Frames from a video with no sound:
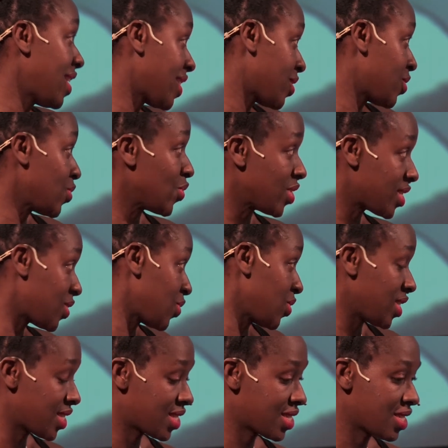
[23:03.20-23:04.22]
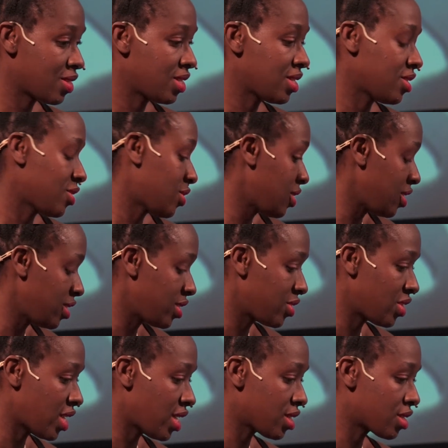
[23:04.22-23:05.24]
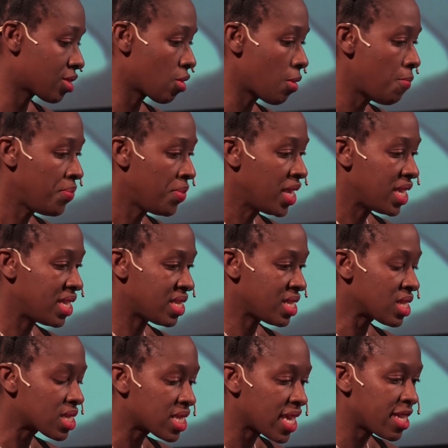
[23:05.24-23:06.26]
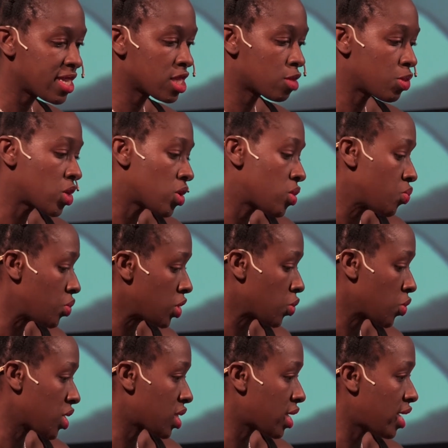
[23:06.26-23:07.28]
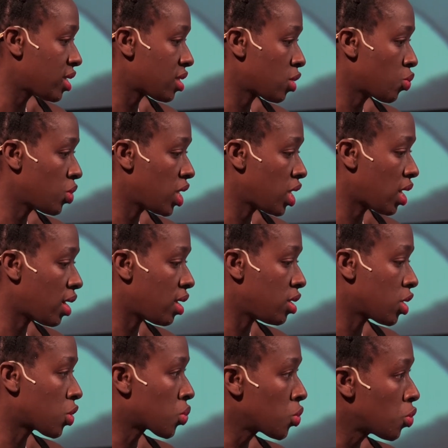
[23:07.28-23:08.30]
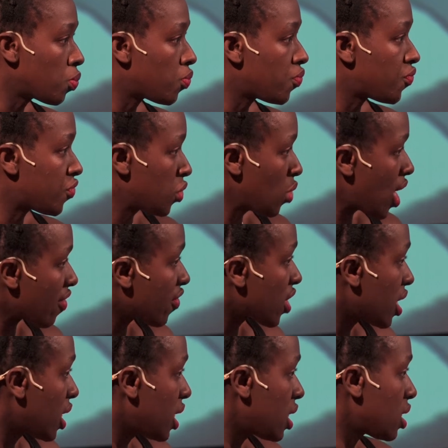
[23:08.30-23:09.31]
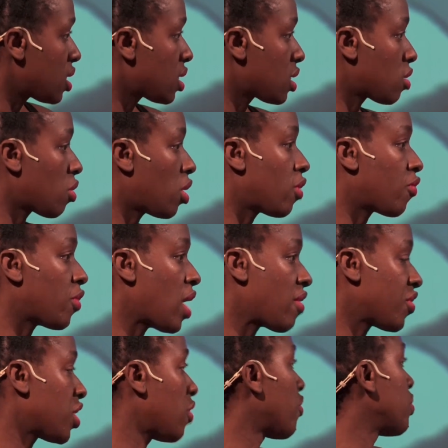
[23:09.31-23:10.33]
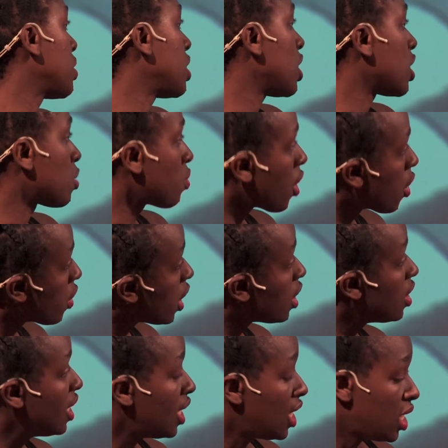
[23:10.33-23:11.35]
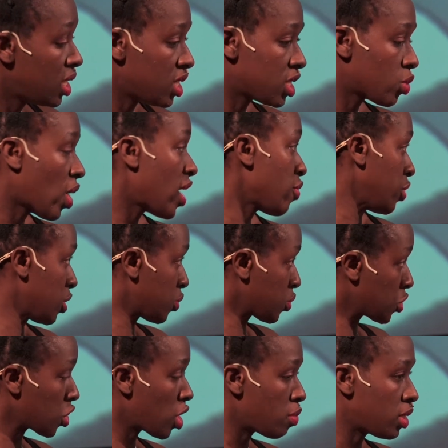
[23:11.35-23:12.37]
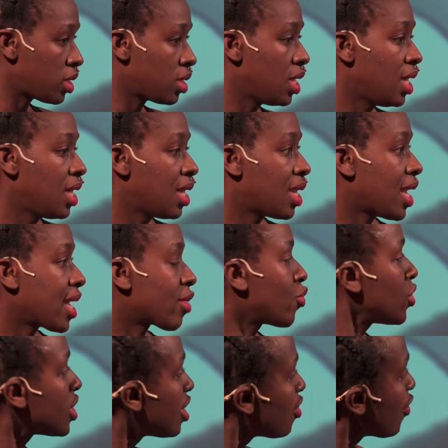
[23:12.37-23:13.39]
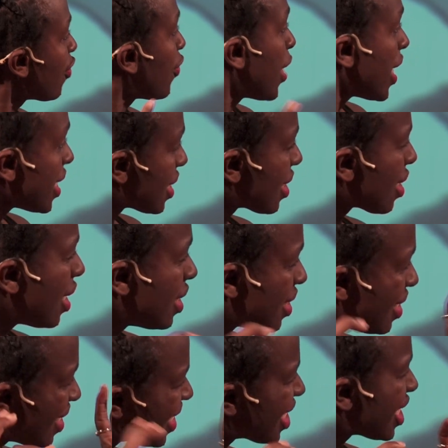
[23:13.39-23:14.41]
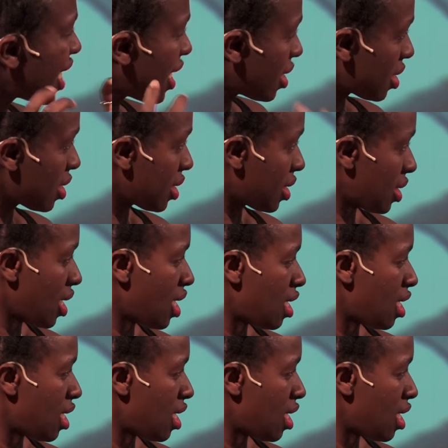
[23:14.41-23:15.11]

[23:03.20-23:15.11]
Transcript: like do it till today. So in this sense, which was nice that we are in a group, 2 Africans, or African from the diaspora, his wife was German, like we didn't face in this sense